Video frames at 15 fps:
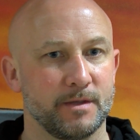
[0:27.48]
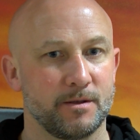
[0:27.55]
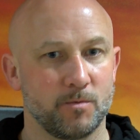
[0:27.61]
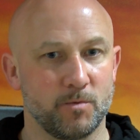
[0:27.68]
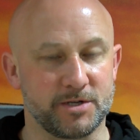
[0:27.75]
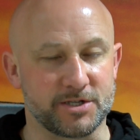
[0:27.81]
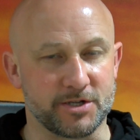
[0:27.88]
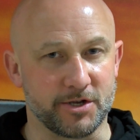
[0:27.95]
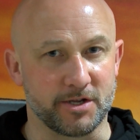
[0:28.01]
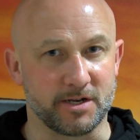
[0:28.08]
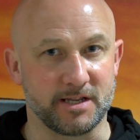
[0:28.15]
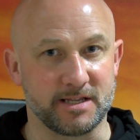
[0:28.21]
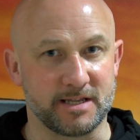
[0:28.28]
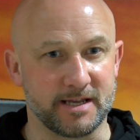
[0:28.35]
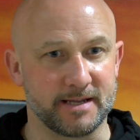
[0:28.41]
We
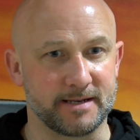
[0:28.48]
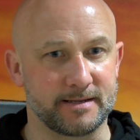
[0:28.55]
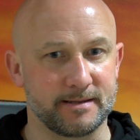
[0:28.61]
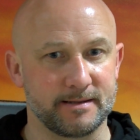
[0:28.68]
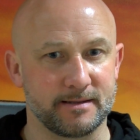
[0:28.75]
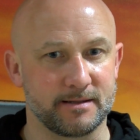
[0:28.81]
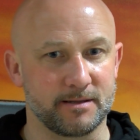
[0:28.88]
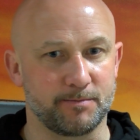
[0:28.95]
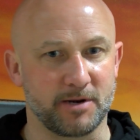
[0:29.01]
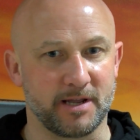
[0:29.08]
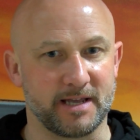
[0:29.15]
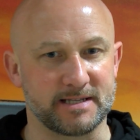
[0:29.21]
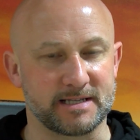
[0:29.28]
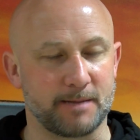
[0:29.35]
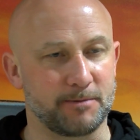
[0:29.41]
certainly did. The
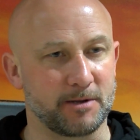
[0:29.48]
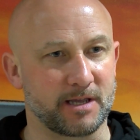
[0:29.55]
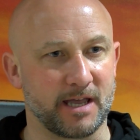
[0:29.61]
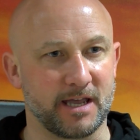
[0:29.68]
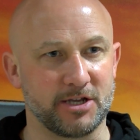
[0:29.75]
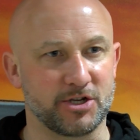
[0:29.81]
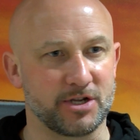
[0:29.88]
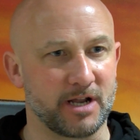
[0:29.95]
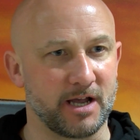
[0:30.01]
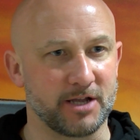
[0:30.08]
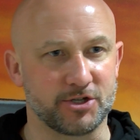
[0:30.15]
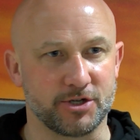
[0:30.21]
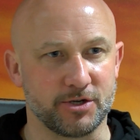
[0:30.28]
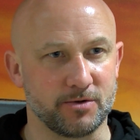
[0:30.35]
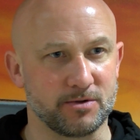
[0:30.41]
players' application,
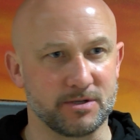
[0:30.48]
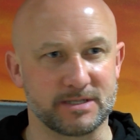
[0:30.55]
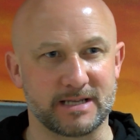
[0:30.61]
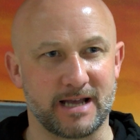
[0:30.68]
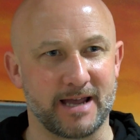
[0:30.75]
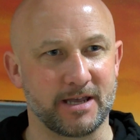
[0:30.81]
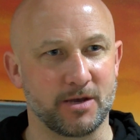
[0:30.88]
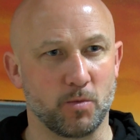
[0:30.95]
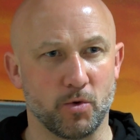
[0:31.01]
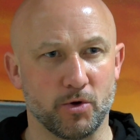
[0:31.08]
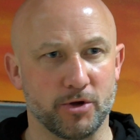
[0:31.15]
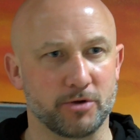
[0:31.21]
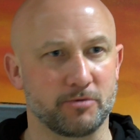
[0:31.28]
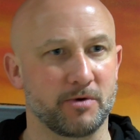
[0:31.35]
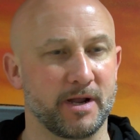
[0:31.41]
attitude, desire,
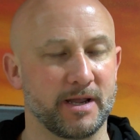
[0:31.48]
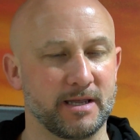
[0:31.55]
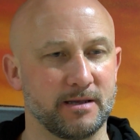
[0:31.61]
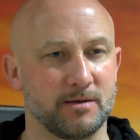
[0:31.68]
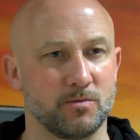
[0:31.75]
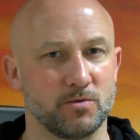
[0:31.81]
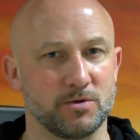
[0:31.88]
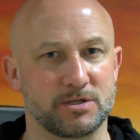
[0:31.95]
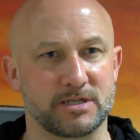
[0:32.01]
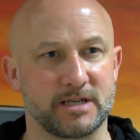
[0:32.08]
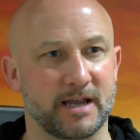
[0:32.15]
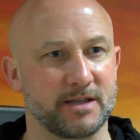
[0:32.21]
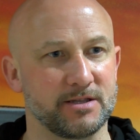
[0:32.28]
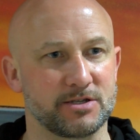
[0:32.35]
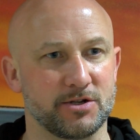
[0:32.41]
work rate was
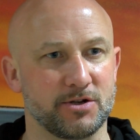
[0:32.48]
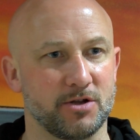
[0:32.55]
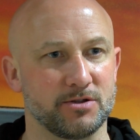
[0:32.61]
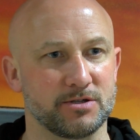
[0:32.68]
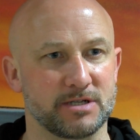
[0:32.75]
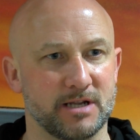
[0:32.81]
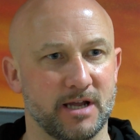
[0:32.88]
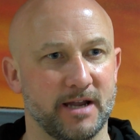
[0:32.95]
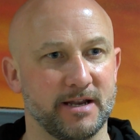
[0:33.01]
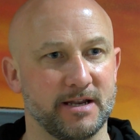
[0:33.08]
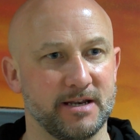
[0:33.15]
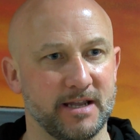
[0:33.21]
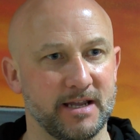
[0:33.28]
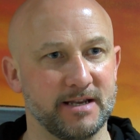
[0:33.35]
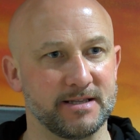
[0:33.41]
second to none tonight, and it
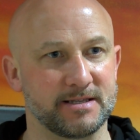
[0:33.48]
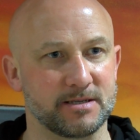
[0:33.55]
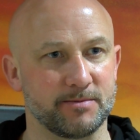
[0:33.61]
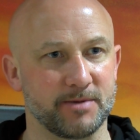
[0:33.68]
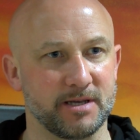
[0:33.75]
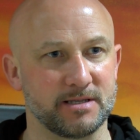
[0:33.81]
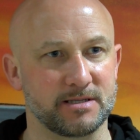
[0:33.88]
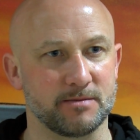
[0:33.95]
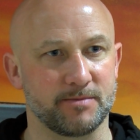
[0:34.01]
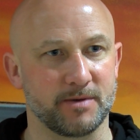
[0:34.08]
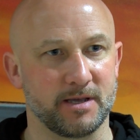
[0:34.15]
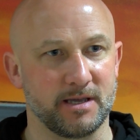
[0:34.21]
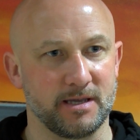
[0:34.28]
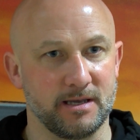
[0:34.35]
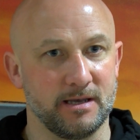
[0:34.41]
needed to
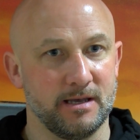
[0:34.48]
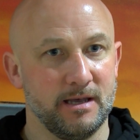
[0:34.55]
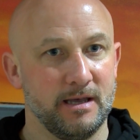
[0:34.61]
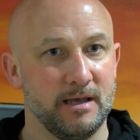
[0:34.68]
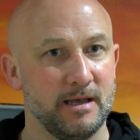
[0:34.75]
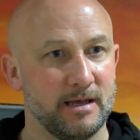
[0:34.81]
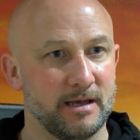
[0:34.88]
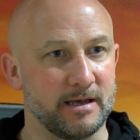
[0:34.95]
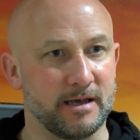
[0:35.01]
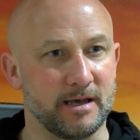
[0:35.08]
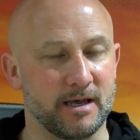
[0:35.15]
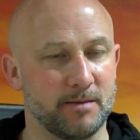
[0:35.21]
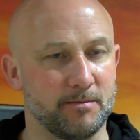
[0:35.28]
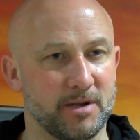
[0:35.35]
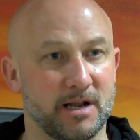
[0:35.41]
beat
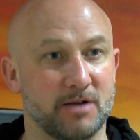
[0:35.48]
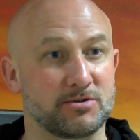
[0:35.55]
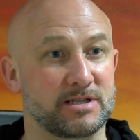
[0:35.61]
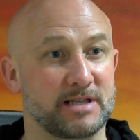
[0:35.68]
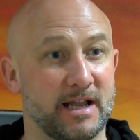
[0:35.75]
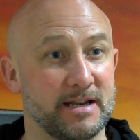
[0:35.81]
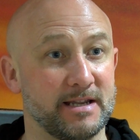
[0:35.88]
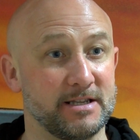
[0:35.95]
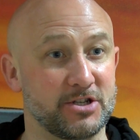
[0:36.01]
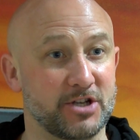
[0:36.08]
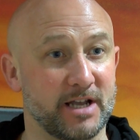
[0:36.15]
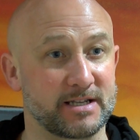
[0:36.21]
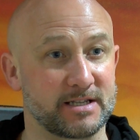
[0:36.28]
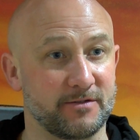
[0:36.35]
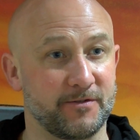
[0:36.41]
an outstanding
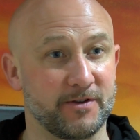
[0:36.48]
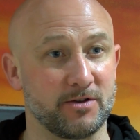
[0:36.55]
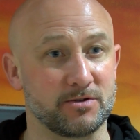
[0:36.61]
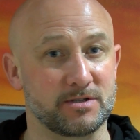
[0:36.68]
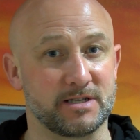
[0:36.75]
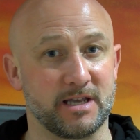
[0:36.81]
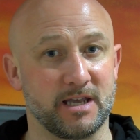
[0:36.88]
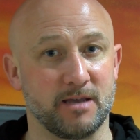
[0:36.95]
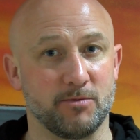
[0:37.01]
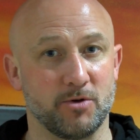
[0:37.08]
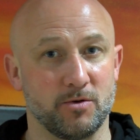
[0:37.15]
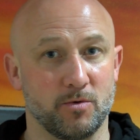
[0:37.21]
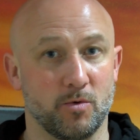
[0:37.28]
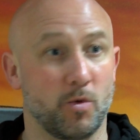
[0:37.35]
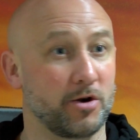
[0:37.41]
Chesterfield team
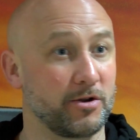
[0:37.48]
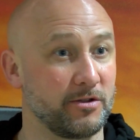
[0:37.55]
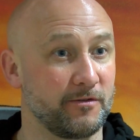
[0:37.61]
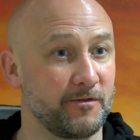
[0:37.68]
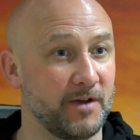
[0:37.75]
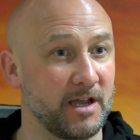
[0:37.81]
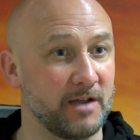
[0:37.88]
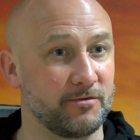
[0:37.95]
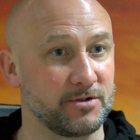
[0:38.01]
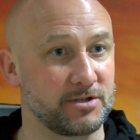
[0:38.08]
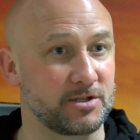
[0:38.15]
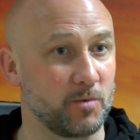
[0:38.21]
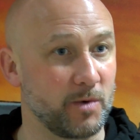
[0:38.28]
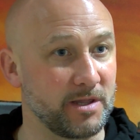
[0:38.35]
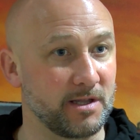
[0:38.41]
who were one of the favourites
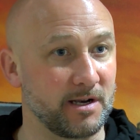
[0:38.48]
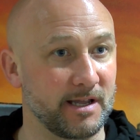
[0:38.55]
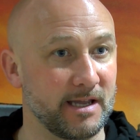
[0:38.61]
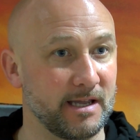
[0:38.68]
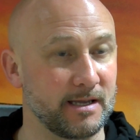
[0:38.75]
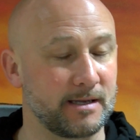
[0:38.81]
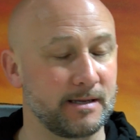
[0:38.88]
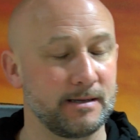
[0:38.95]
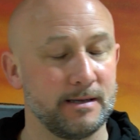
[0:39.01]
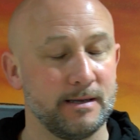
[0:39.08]
to win the league.